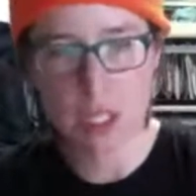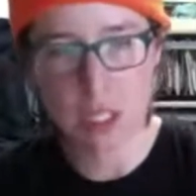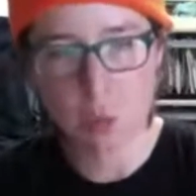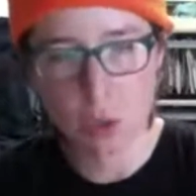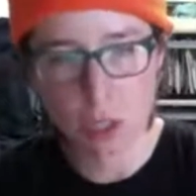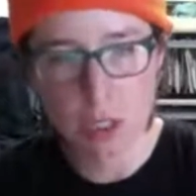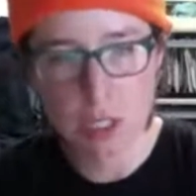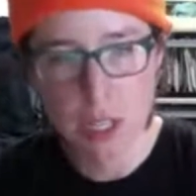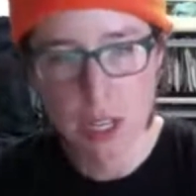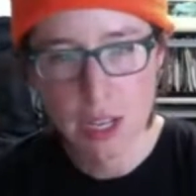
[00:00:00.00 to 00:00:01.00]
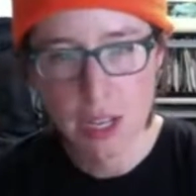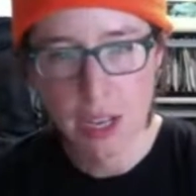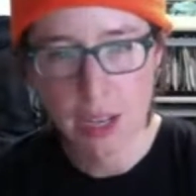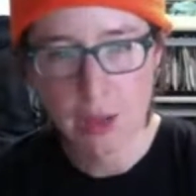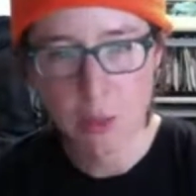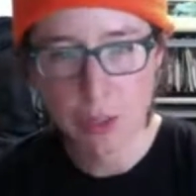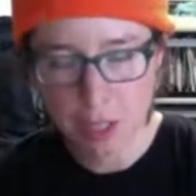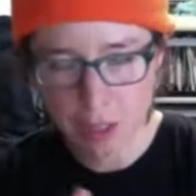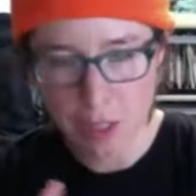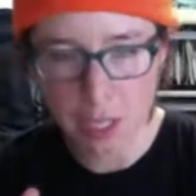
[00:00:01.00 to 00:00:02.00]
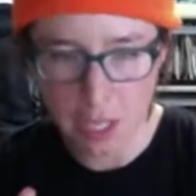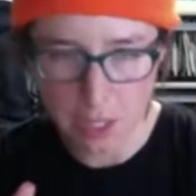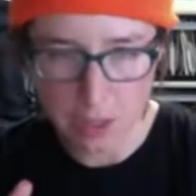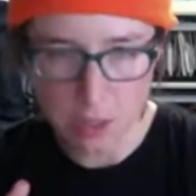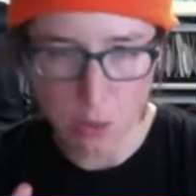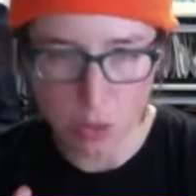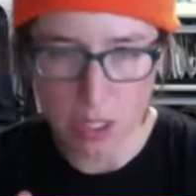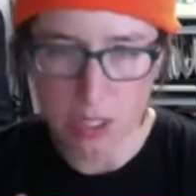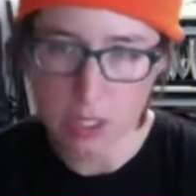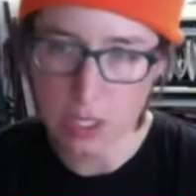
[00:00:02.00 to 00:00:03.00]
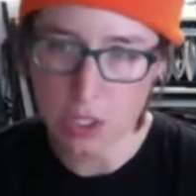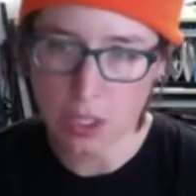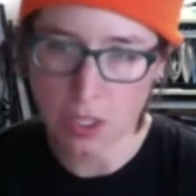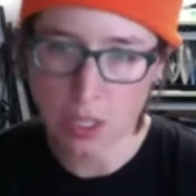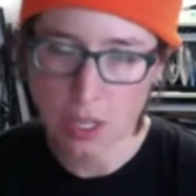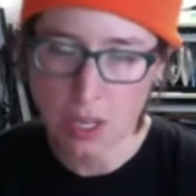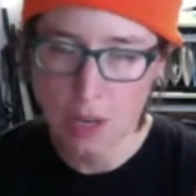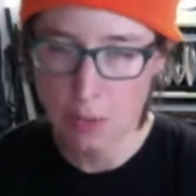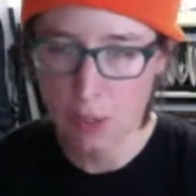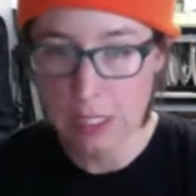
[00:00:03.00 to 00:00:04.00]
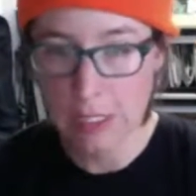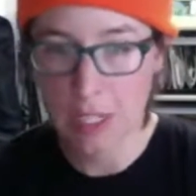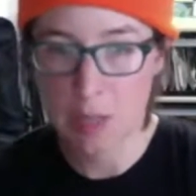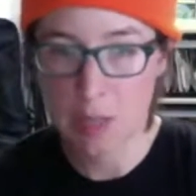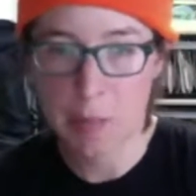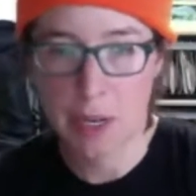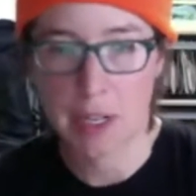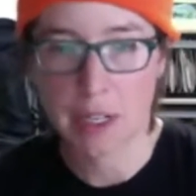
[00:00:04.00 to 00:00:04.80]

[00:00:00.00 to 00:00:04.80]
works, and within the CASE organization, really led by